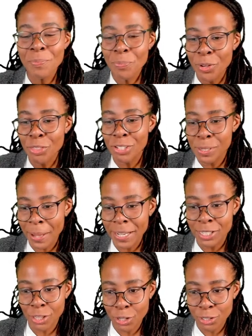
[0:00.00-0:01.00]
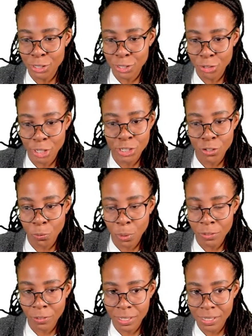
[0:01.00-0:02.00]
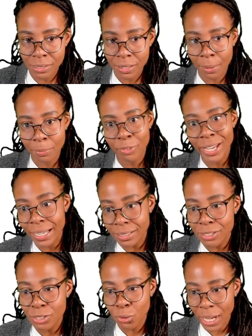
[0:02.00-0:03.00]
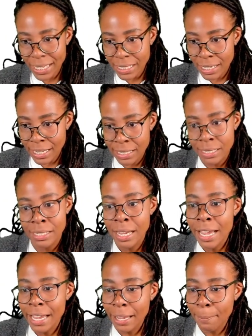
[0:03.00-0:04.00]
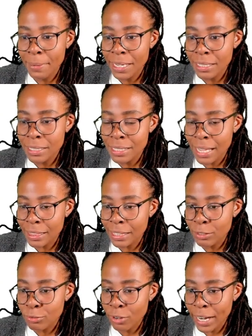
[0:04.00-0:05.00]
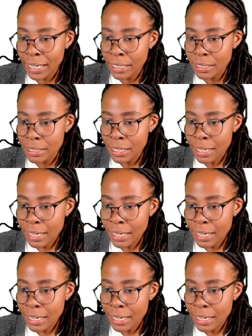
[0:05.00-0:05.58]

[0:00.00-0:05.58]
with respect to the concentration of one of our reactants or catalysts, it means that the rate